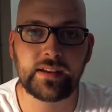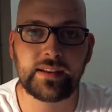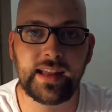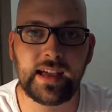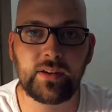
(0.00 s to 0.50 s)

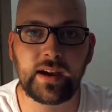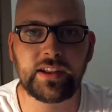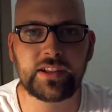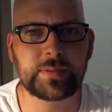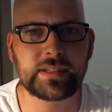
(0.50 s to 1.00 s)
Now, I
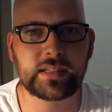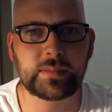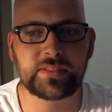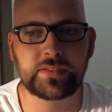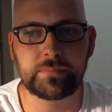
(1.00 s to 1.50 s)
know it's been a little
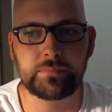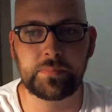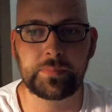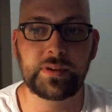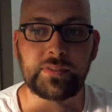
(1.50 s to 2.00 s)
bit
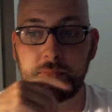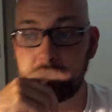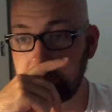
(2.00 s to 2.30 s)
of a